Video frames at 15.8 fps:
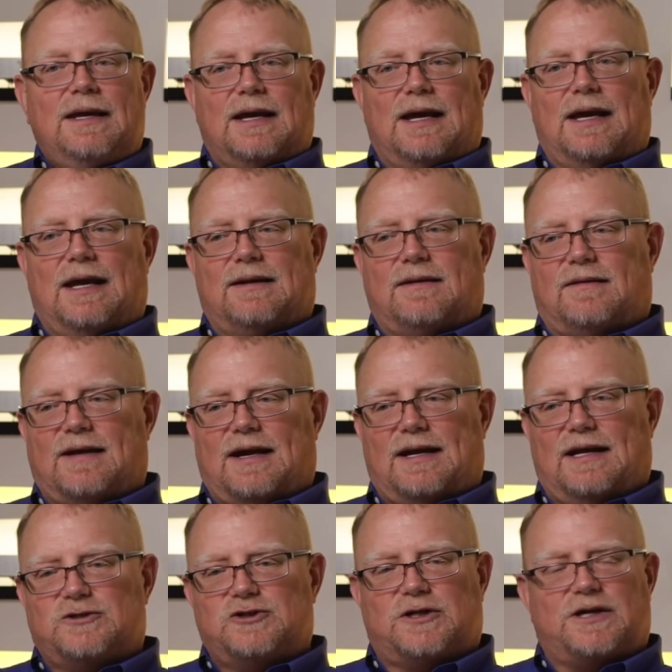And
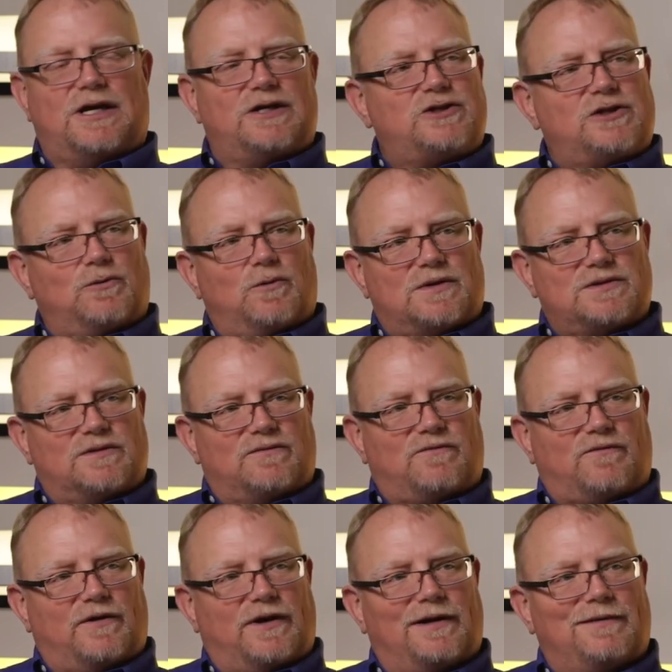that education wasn't
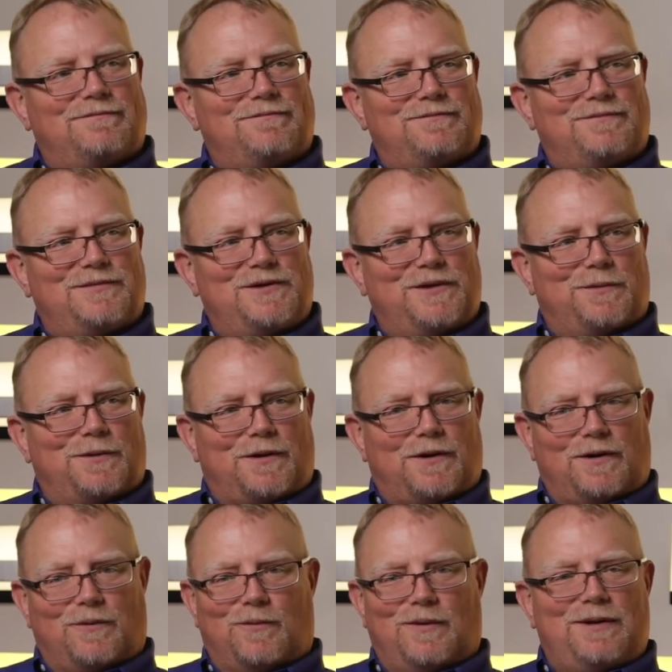free. You were
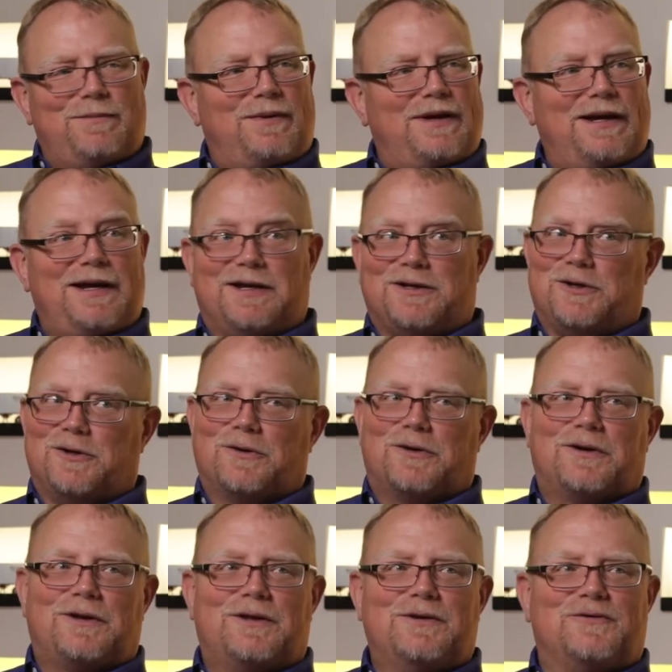going to win big and you were
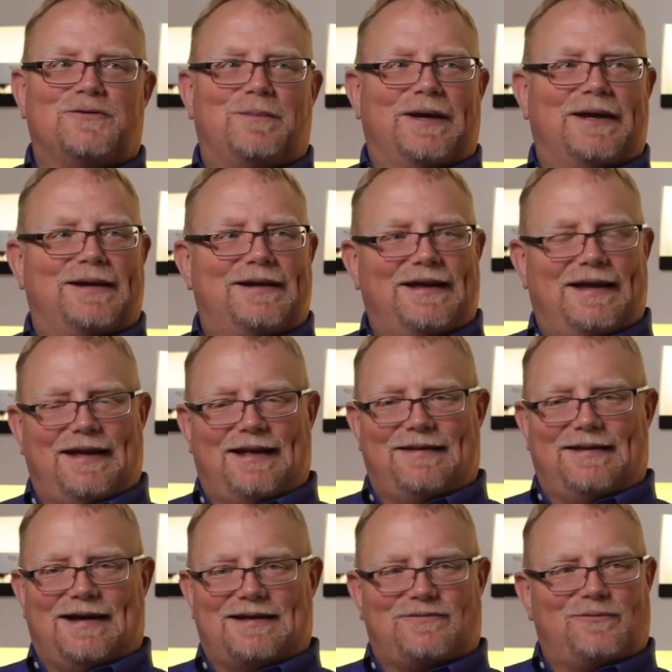going to lose big.
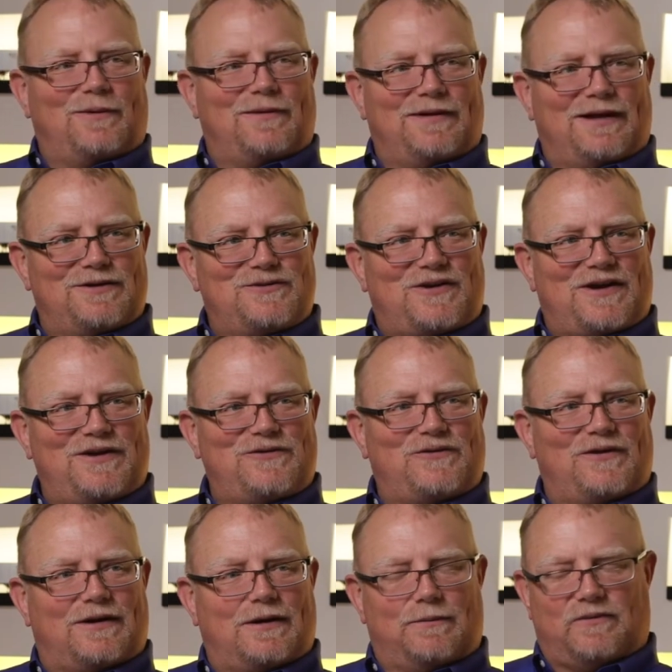And that's where the
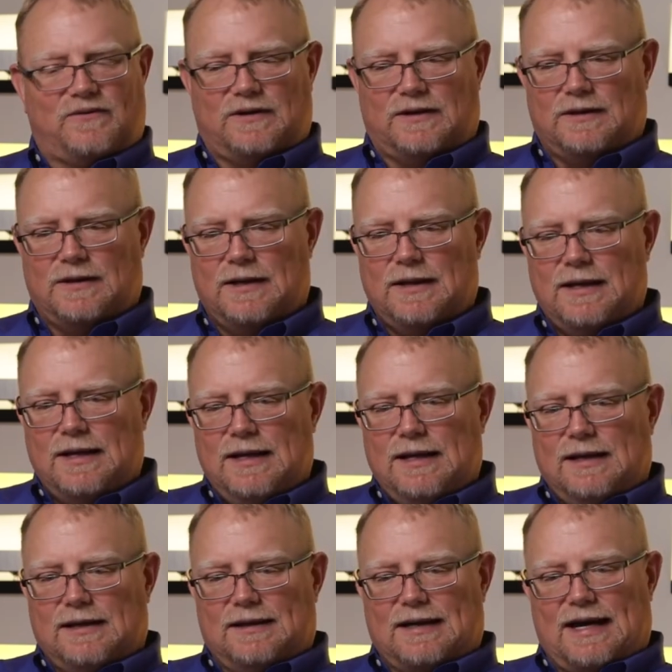education comes in.
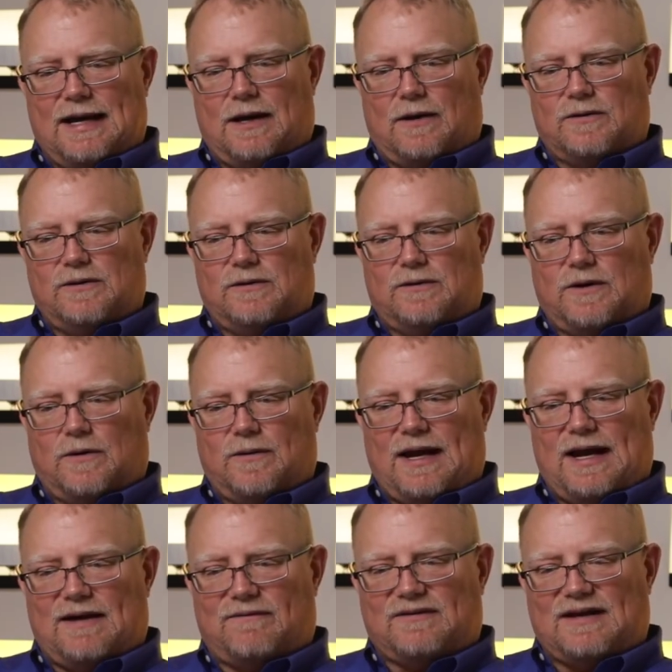Now you don't
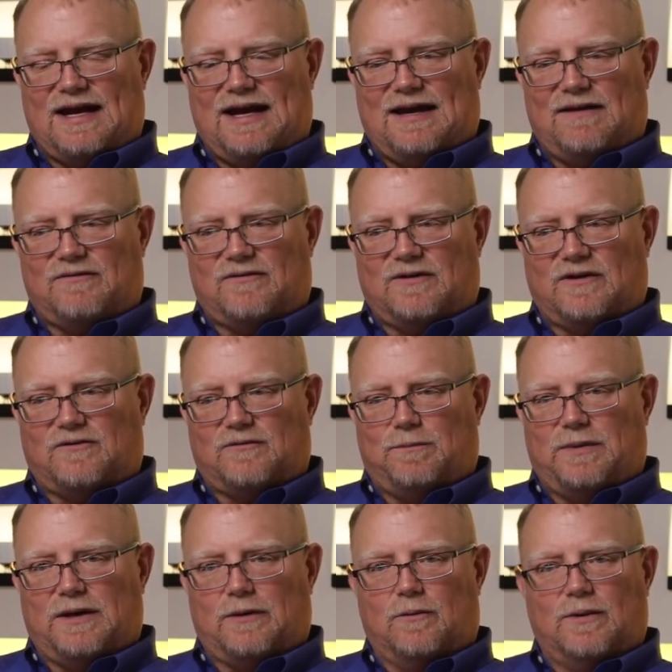have to have such
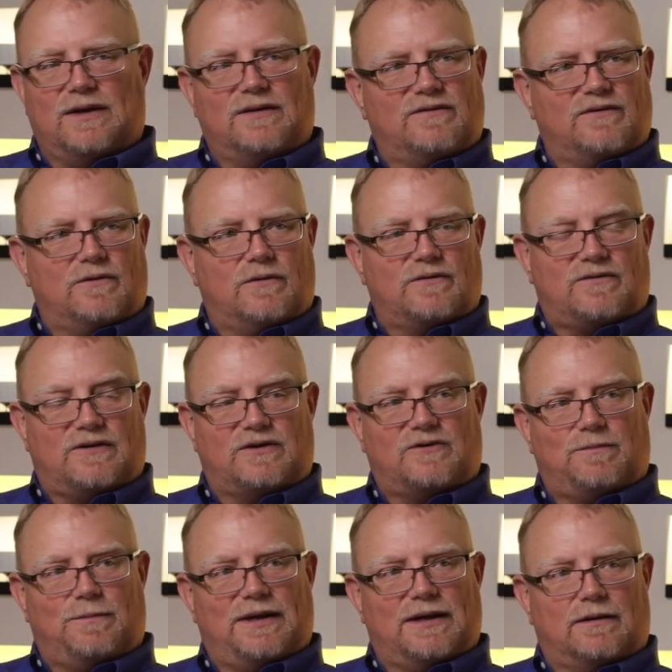big wins or
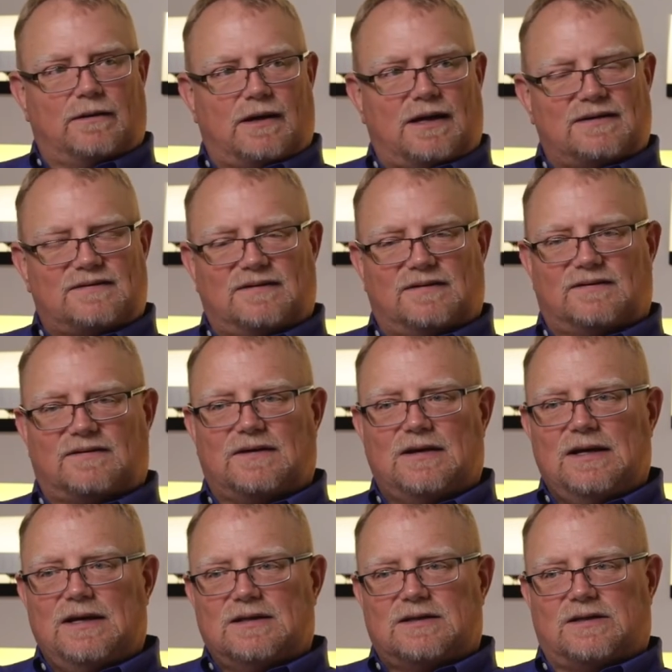such big losses
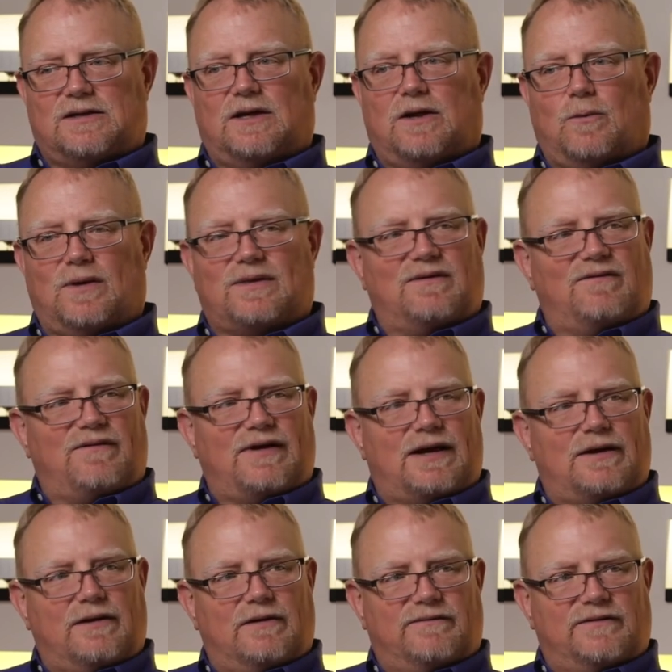to know what the
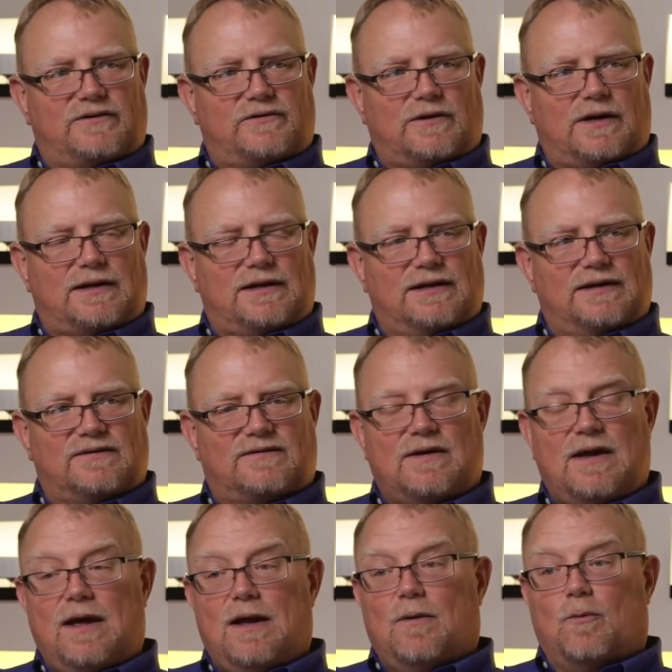value of a truck is.
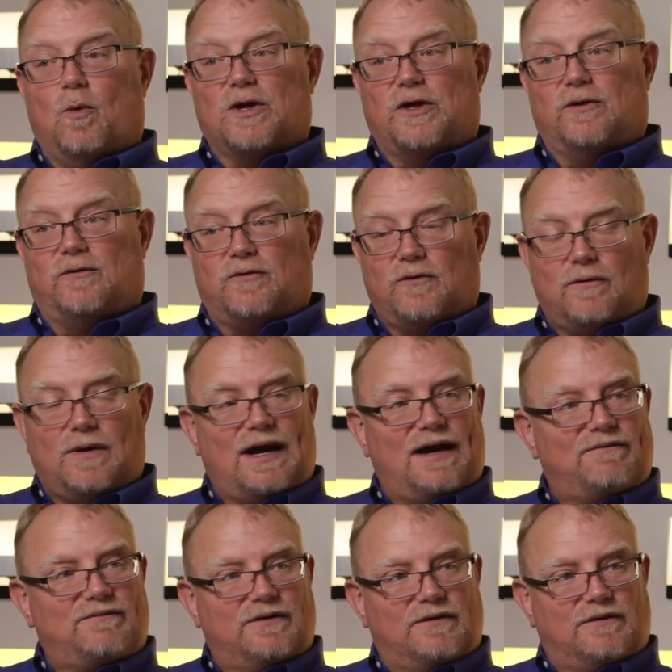What you do
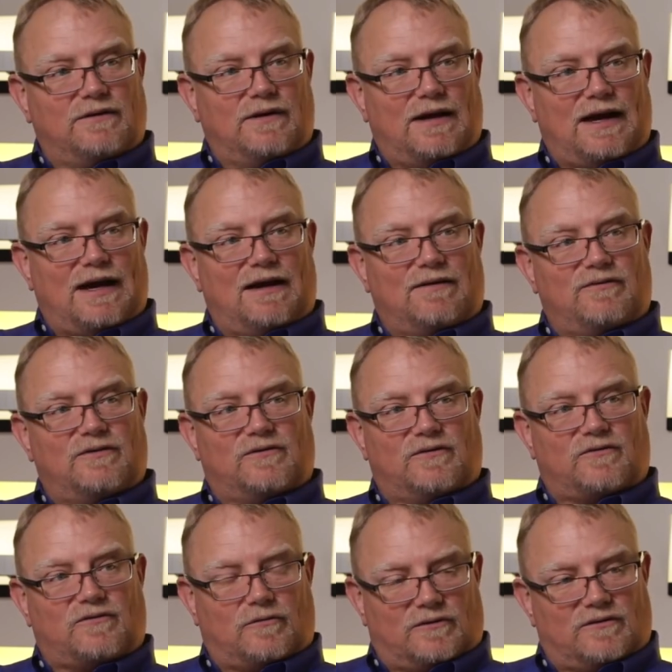have to have is a
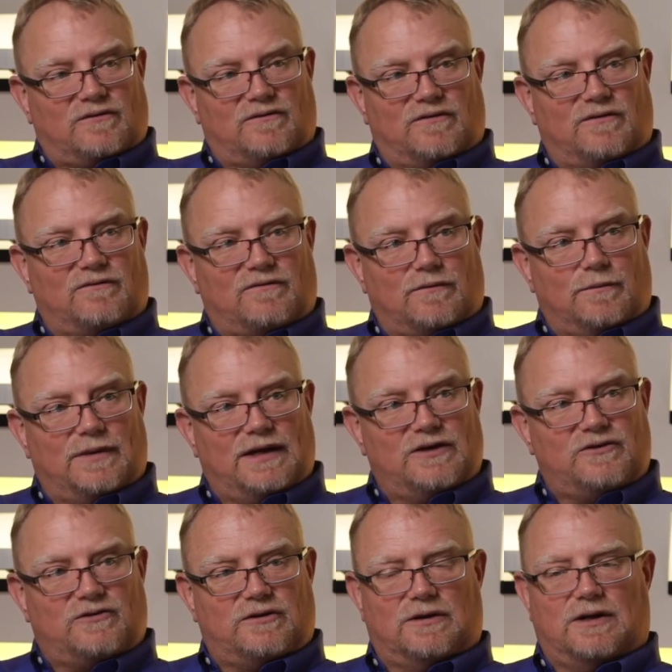source of
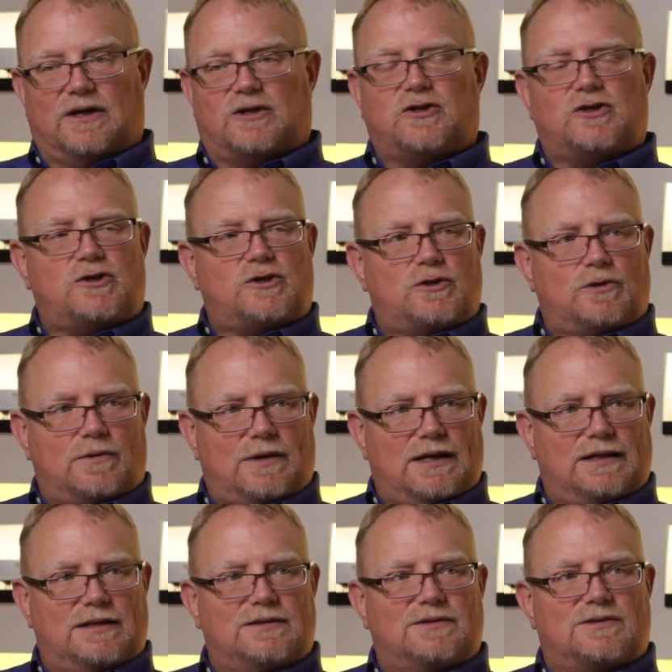information, a
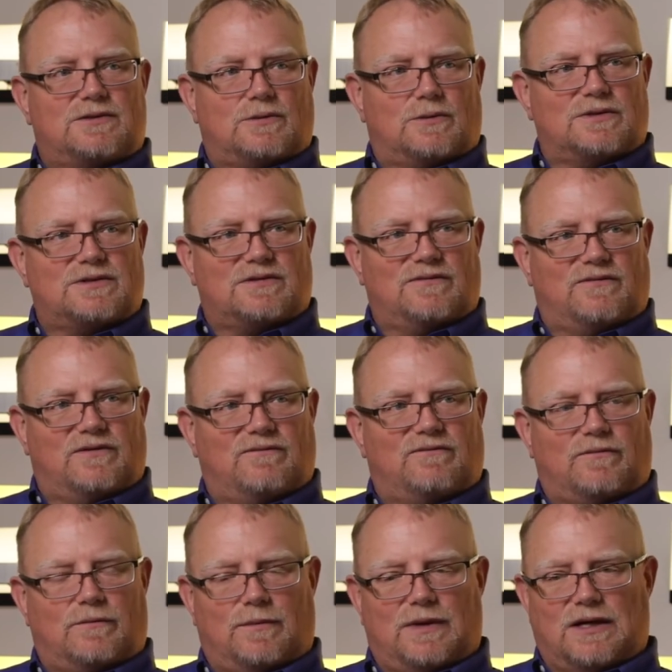curated source of
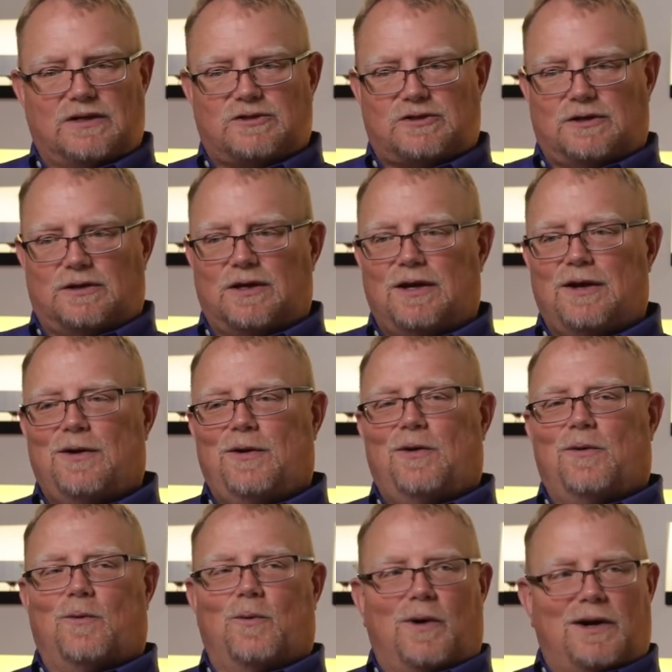information.
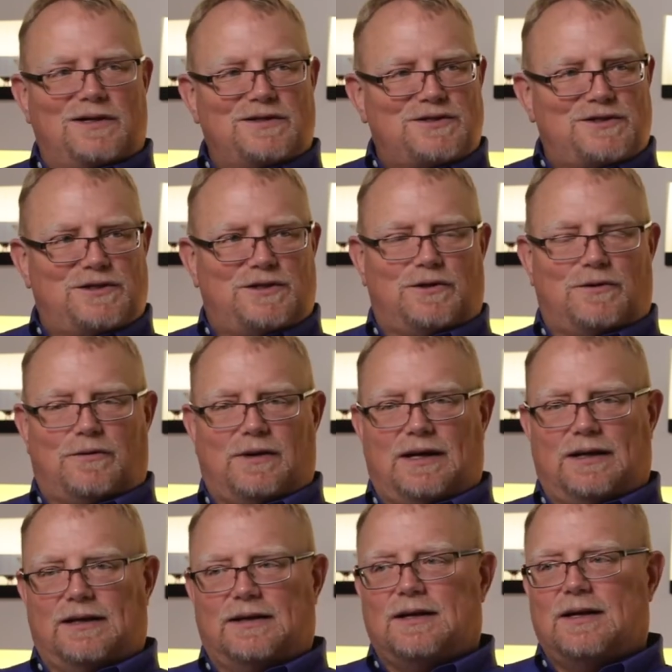What is
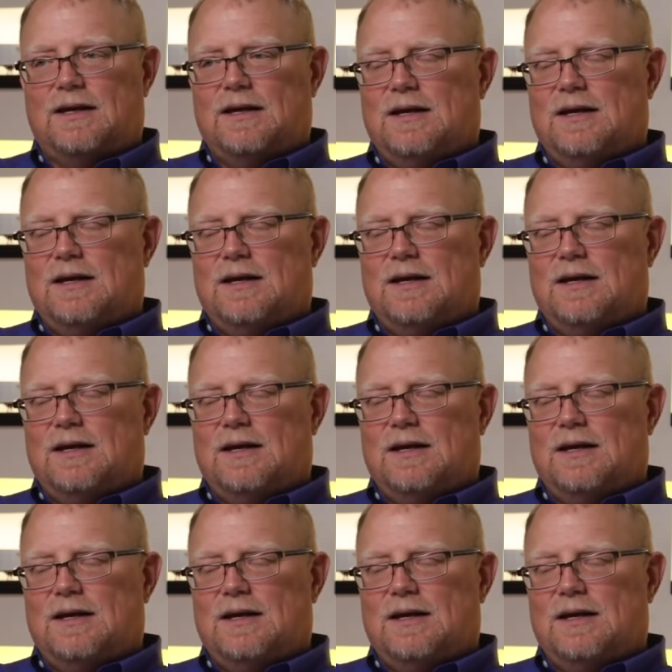curated?